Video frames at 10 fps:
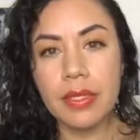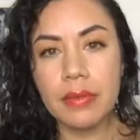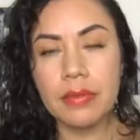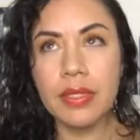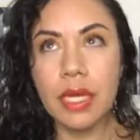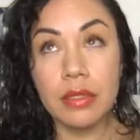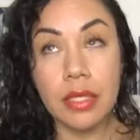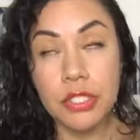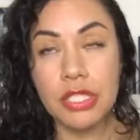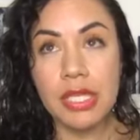not, I
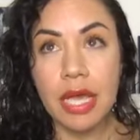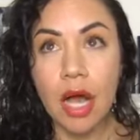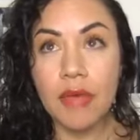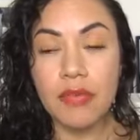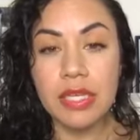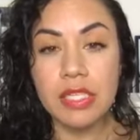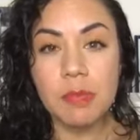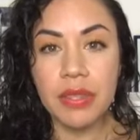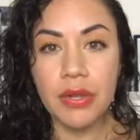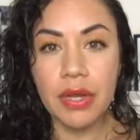shouldn't say obvious,
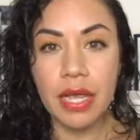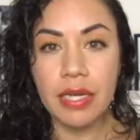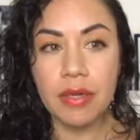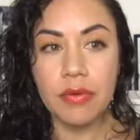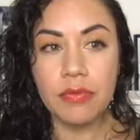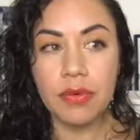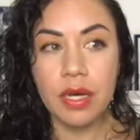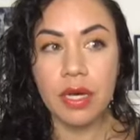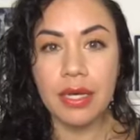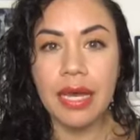but they're kind of
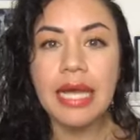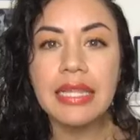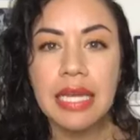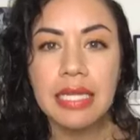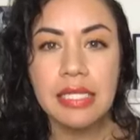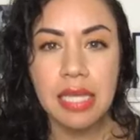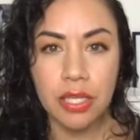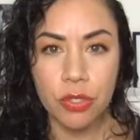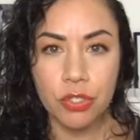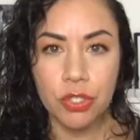guidelines that
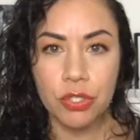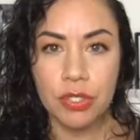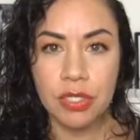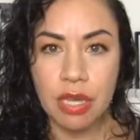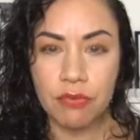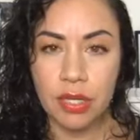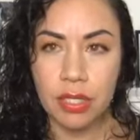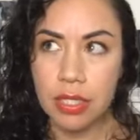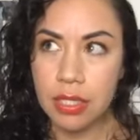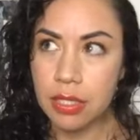you should
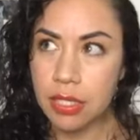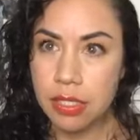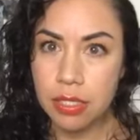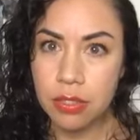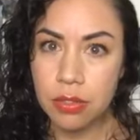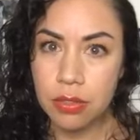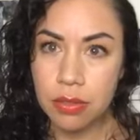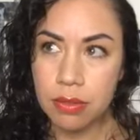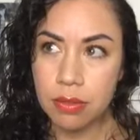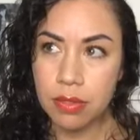definitely listen
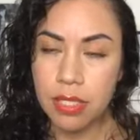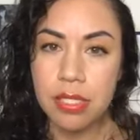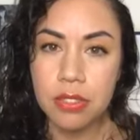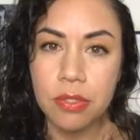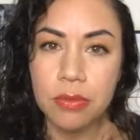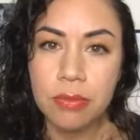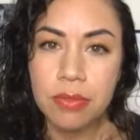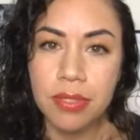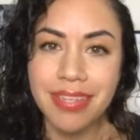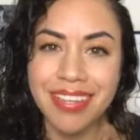to.
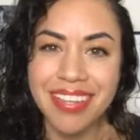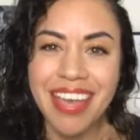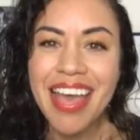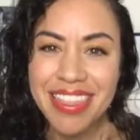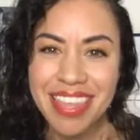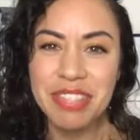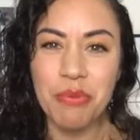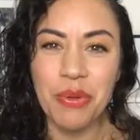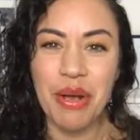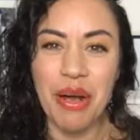That's what
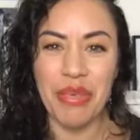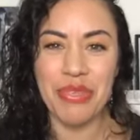we'll call